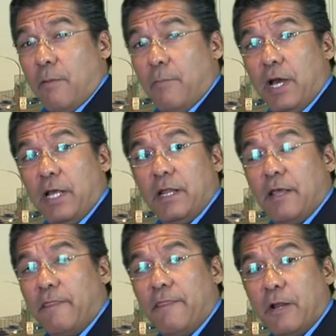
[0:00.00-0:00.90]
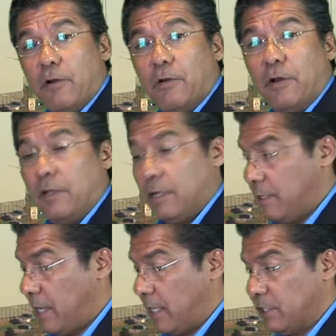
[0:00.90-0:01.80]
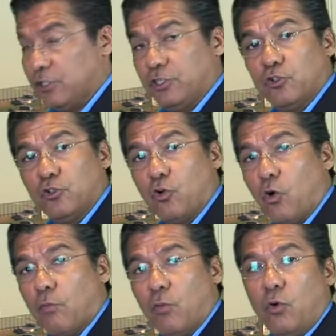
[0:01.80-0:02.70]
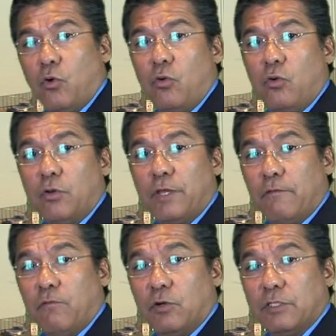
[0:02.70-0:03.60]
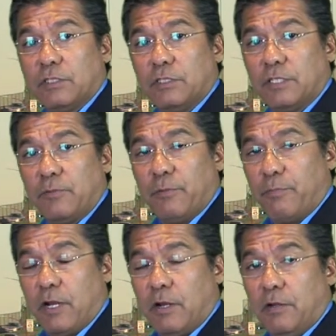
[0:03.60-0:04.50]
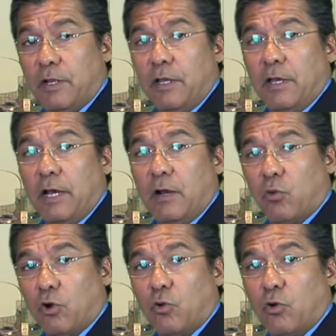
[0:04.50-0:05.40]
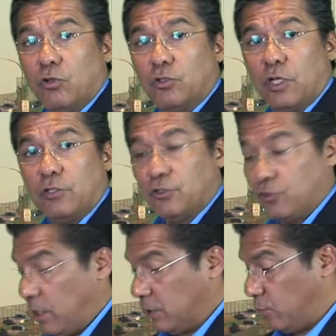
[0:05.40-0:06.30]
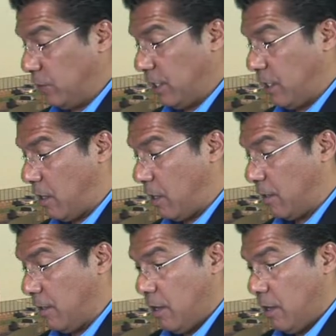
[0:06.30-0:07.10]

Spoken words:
but they're not just your normal invoices and repair work orders on your trucks. What they are,